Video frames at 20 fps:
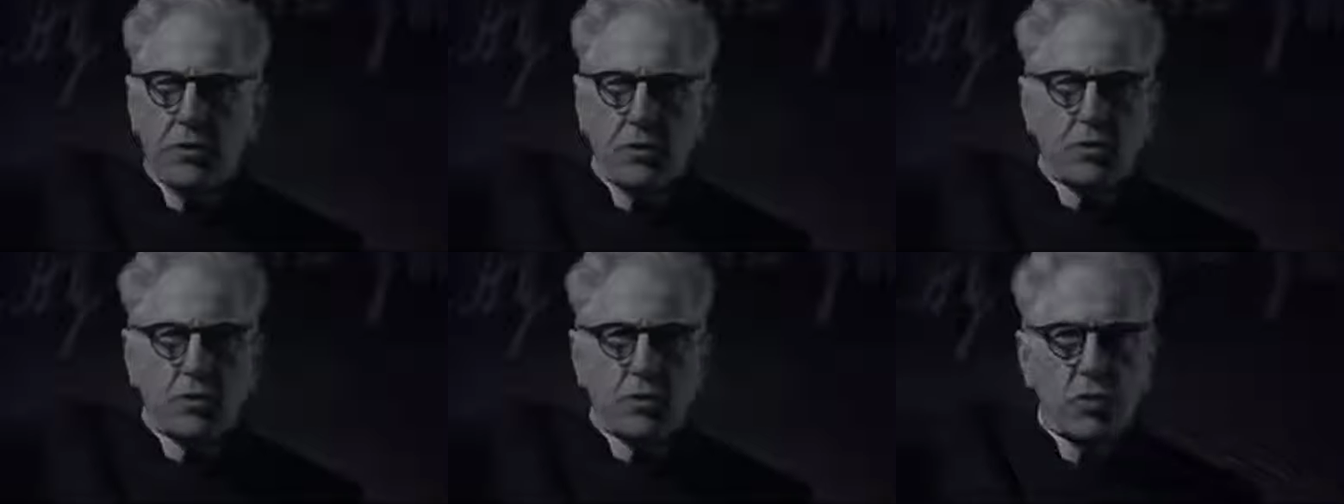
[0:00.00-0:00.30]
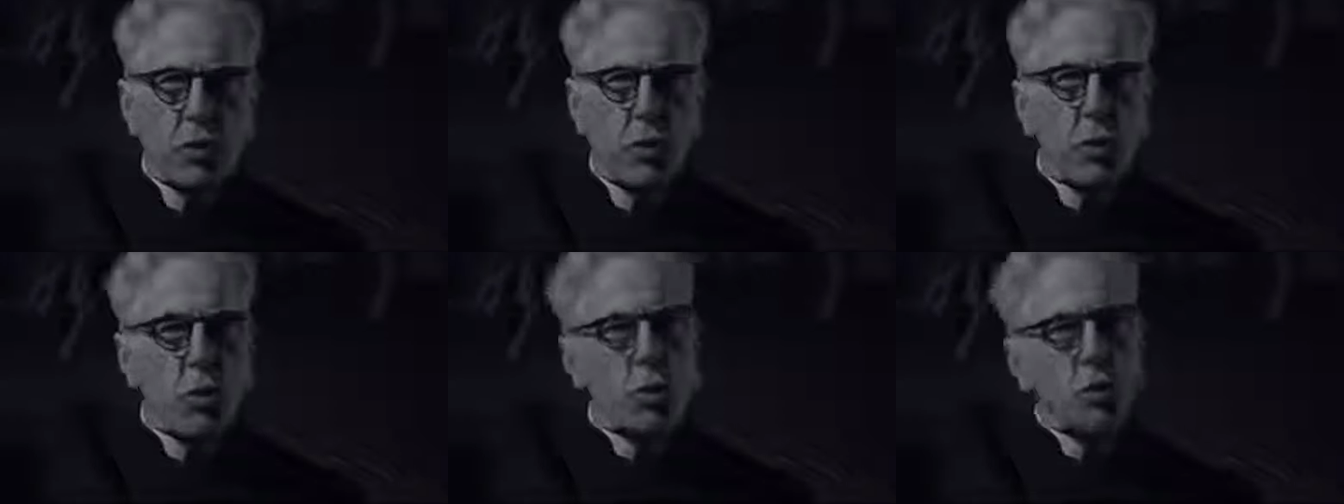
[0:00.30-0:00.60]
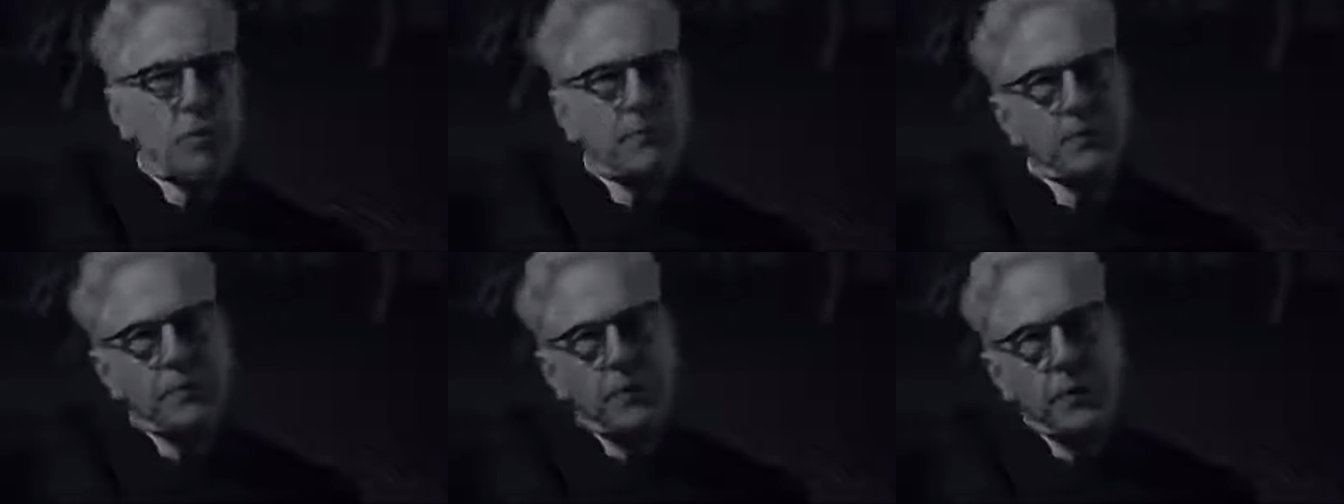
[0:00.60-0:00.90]
to
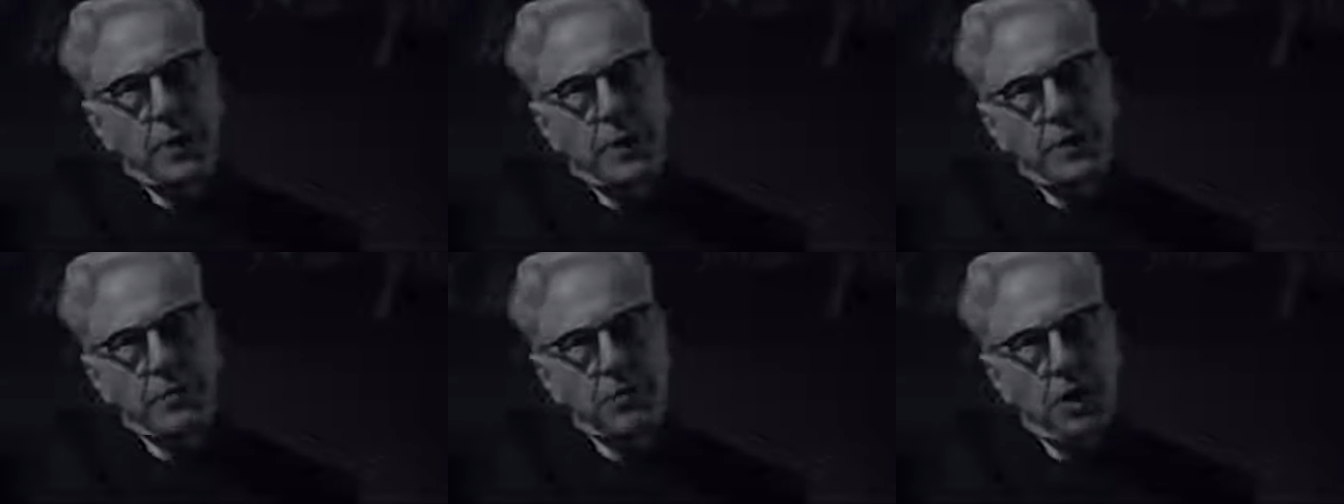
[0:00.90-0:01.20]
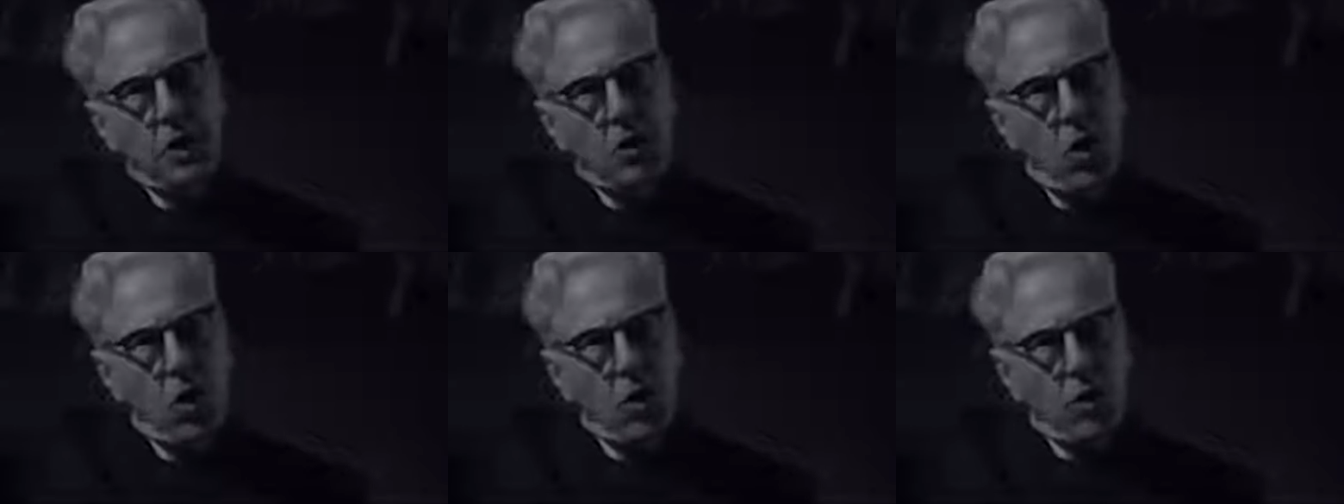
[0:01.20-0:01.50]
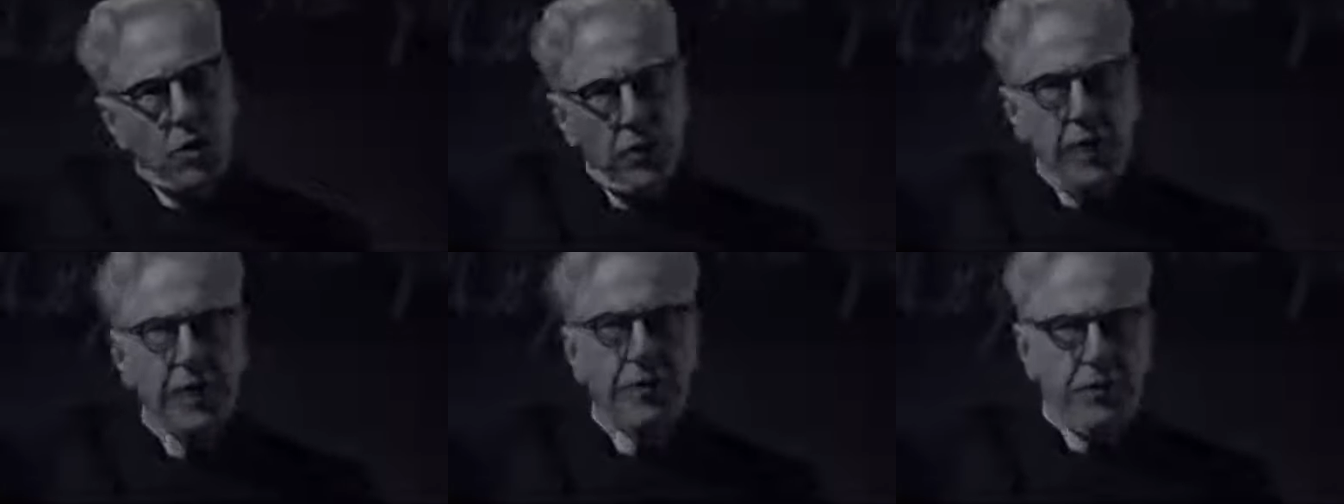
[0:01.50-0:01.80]
school is no
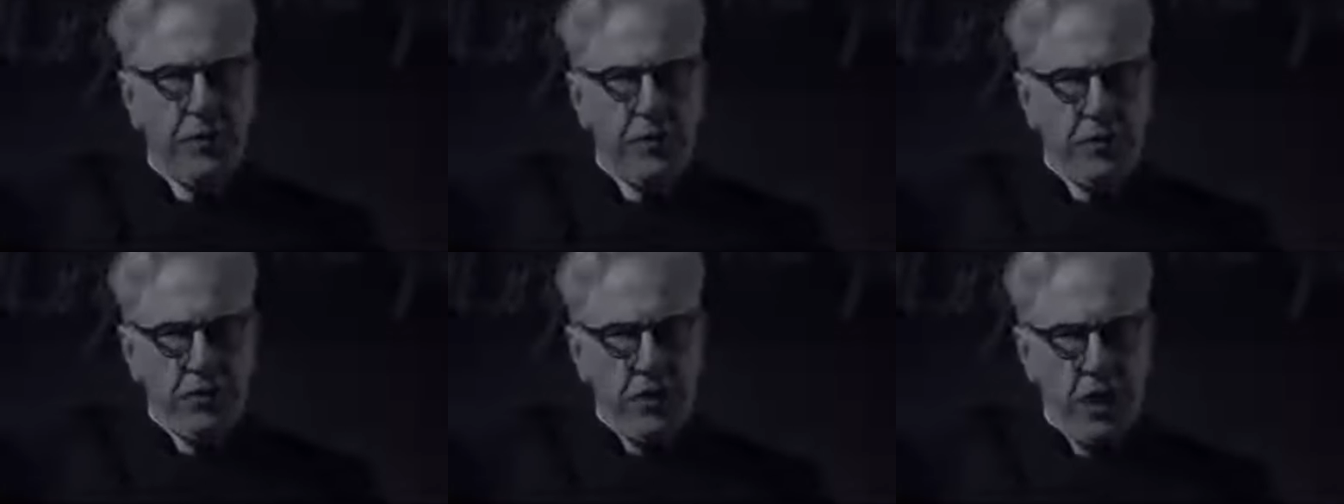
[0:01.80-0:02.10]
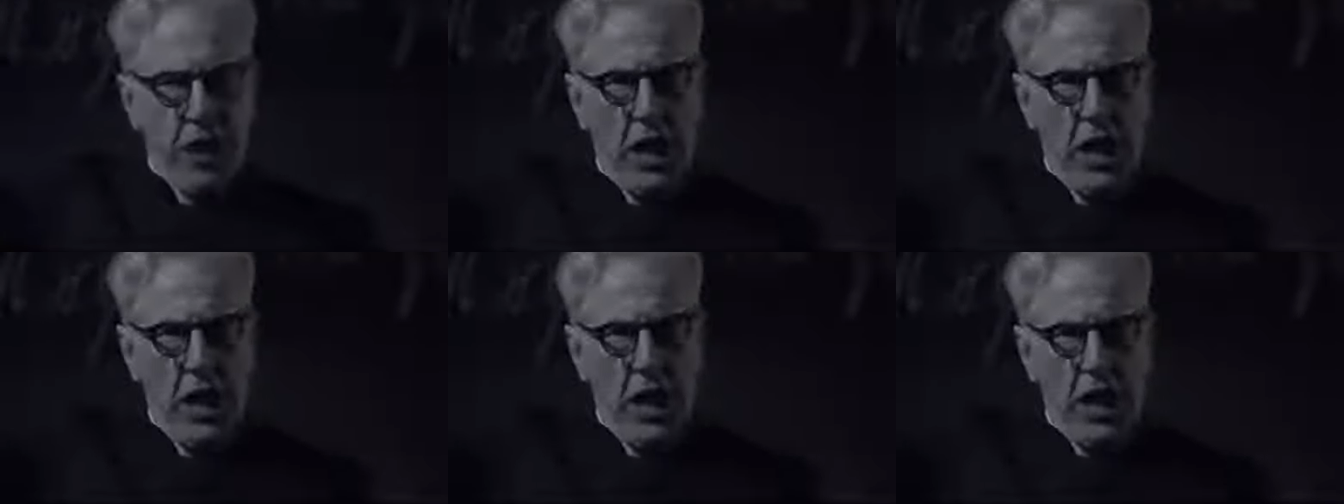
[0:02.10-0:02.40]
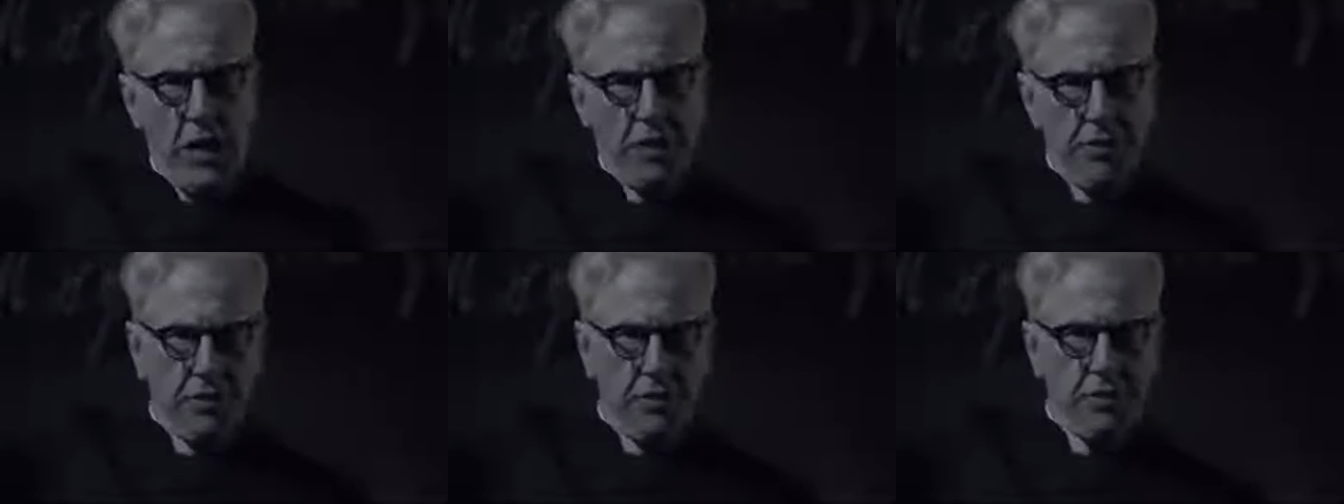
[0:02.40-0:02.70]
longer in this
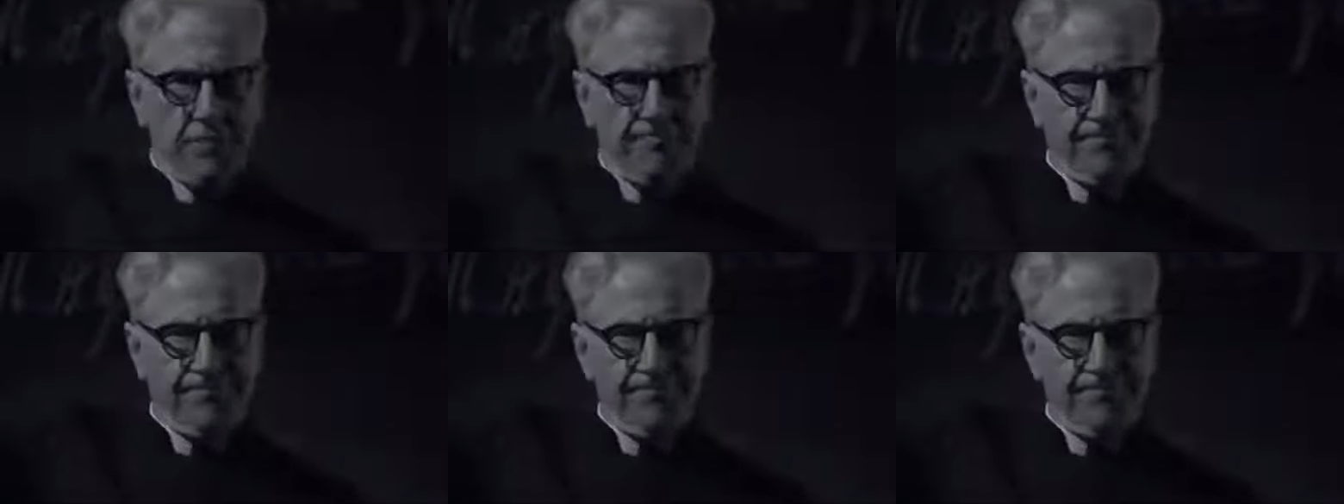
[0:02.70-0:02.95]
class.